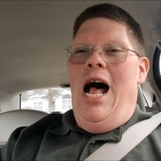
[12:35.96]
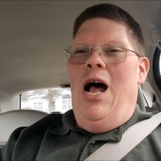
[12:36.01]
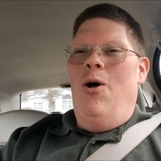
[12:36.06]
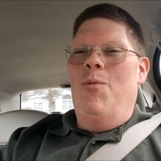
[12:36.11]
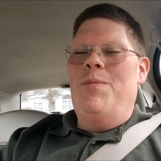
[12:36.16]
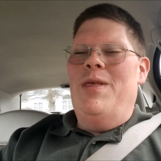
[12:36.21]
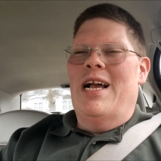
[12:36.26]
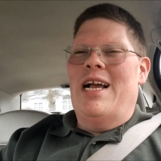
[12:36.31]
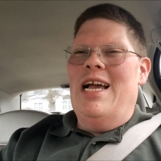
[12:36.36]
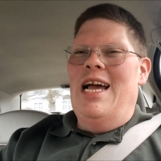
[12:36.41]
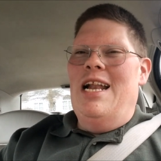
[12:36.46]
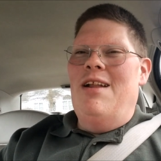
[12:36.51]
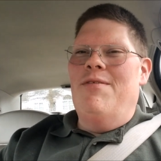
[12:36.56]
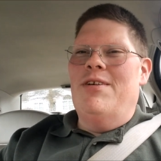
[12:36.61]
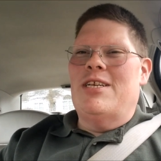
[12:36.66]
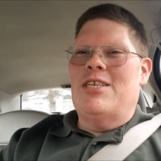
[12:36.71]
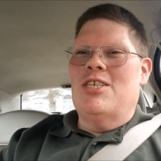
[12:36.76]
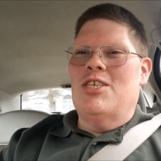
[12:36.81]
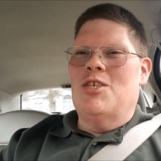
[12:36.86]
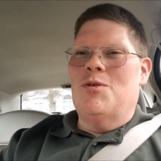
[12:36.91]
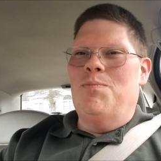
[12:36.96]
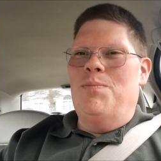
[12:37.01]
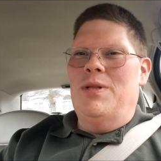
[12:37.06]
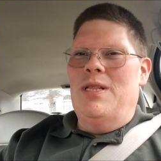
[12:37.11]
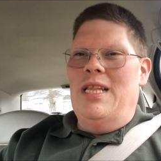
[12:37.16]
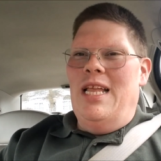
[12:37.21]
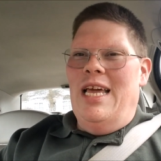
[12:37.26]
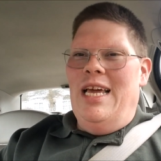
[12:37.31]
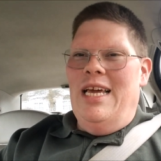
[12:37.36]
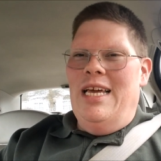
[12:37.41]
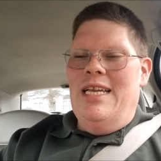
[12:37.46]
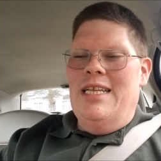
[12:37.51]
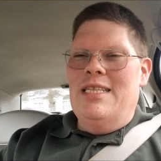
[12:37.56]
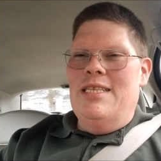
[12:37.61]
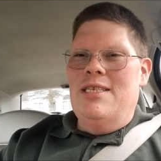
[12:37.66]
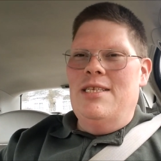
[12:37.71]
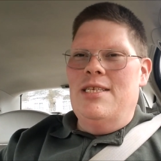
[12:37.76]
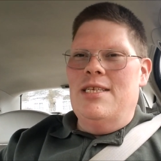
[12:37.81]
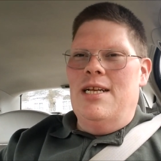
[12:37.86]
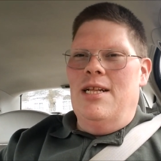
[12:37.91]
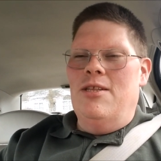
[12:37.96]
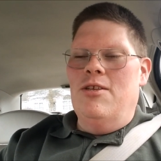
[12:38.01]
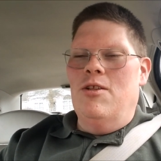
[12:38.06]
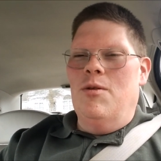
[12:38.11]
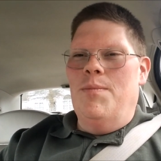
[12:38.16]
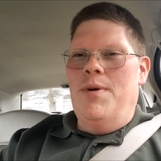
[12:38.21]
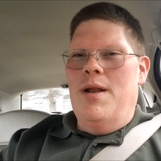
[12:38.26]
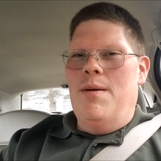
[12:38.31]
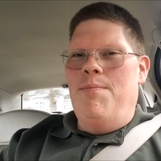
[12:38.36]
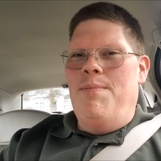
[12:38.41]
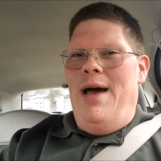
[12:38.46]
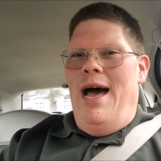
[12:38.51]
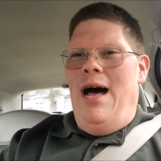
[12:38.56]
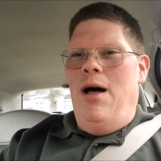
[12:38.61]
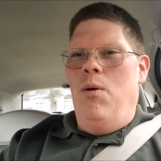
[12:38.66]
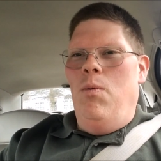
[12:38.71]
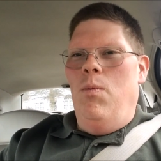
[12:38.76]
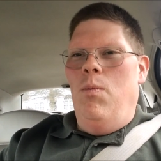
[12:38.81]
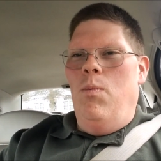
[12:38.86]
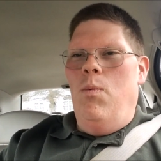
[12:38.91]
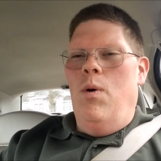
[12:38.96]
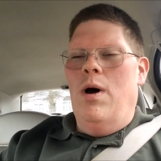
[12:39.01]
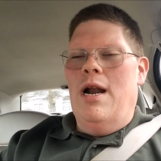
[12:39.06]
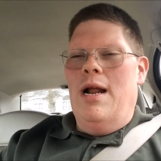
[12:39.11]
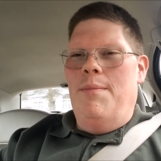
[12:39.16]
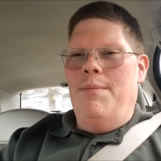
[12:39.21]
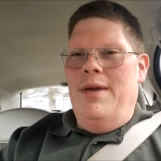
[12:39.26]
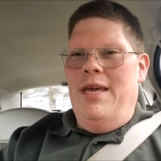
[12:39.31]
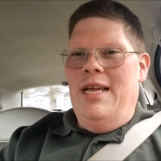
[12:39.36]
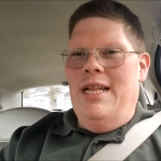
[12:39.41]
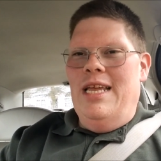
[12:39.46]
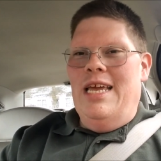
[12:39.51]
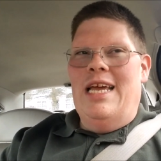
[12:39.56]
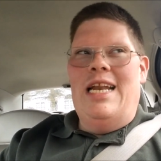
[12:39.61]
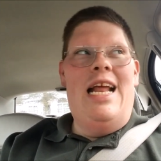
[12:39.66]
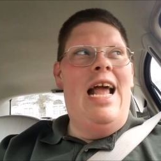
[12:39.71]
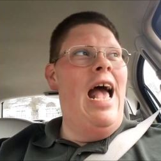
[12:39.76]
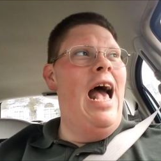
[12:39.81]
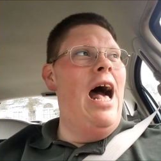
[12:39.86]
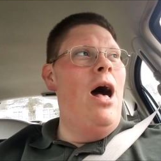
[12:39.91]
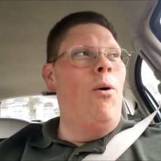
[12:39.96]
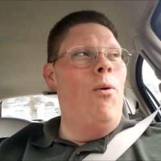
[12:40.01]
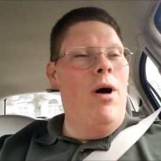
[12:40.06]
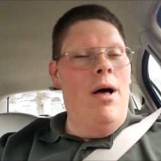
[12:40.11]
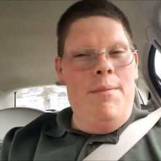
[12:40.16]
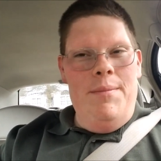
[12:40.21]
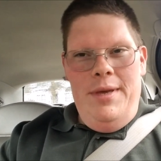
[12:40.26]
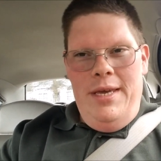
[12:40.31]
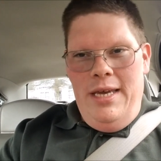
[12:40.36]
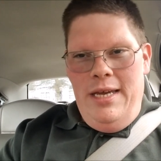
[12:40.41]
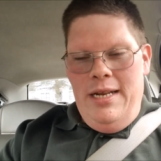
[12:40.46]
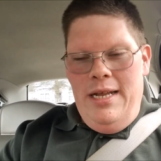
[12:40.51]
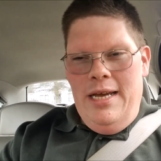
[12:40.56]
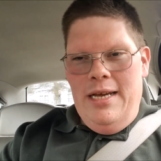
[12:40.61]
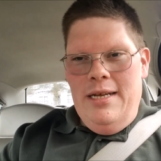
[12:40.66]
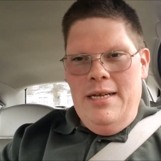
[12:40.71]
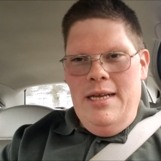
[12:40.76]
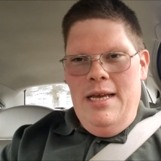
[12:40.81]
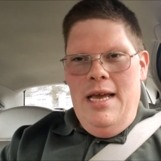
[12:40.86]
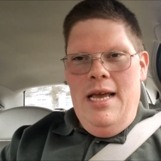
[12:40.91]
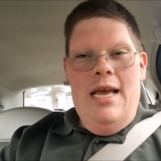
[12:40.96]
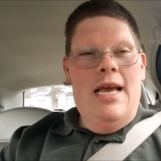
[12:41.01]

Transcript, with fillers: I hope that kind of explains a little bit about what I'm eating and how I'm eating.